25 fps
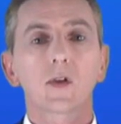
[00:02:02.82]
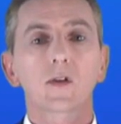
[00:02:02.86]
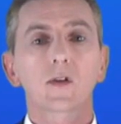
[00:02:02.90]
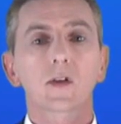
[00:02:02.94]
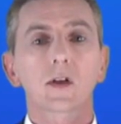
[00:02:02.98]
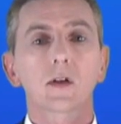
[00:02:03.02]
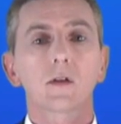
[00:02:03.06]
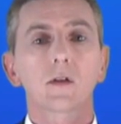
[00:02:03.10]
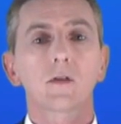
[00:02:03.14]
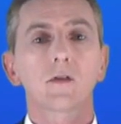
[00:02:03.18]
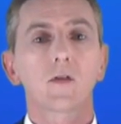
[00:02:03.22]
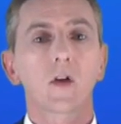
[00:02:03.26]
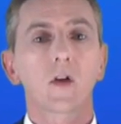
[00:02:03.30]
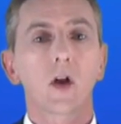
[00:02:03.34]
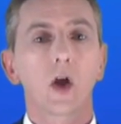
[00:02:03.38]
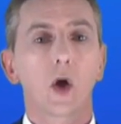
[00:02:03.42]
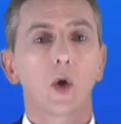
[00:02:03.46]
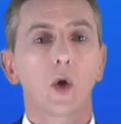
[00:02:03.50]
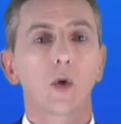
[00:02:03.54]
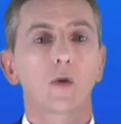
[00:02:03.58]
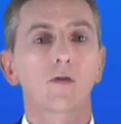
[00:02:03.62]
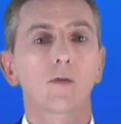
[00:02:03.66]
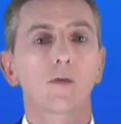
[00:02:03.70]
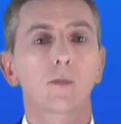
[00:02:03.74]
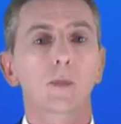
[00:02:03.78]
liquids can
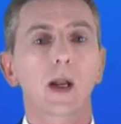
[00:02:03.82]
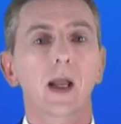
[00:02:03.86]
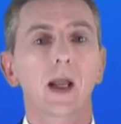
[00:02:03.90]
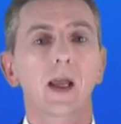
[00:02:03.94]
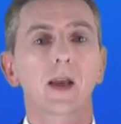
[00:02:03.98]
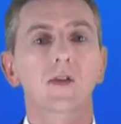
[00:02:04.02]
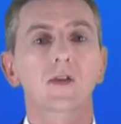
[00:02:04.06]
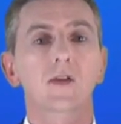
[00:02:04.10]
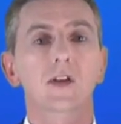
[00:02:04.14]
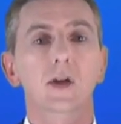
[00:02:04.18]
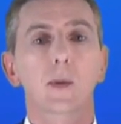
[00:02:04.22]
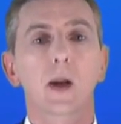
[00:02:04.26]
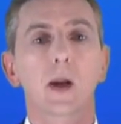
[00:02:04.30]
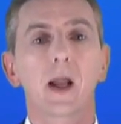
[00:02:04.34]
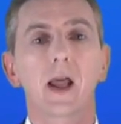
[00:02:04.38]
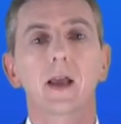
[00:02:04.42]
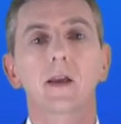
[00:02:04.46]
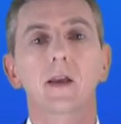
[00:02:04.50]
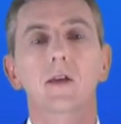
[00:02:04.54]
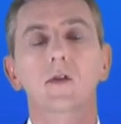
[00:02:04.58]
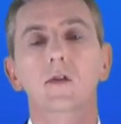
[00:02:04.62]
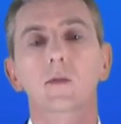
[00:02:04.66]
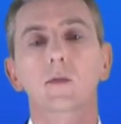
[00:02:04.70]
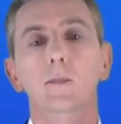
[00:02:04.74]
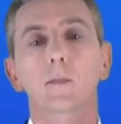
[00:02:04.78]
flow from place to
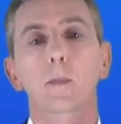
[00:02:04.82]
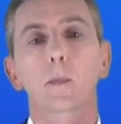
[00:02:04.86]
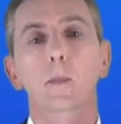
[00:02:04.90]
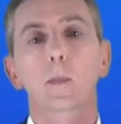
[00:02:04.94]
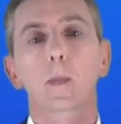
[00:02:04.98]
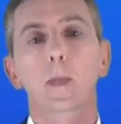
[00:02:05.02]
place.